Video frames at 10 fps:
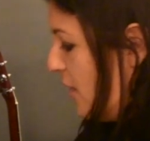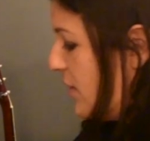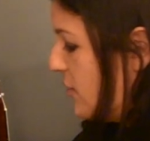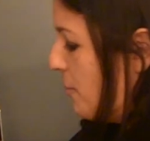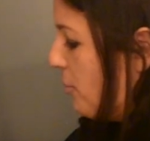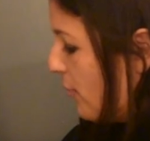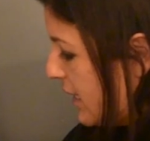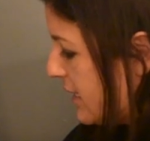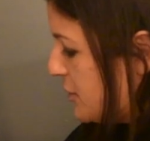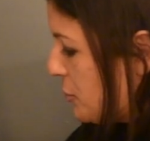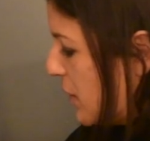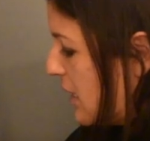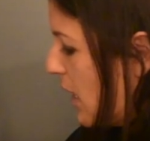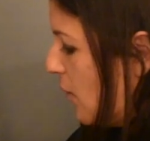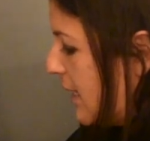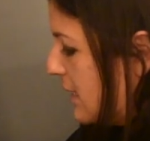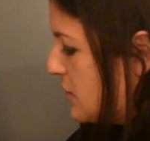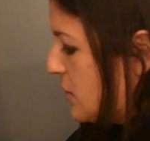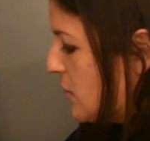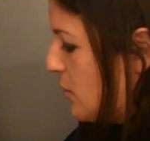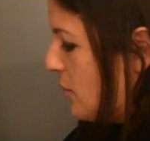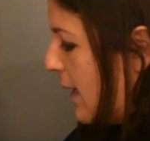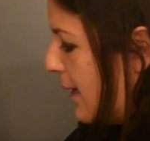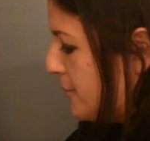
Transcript: Then the bridge, we go into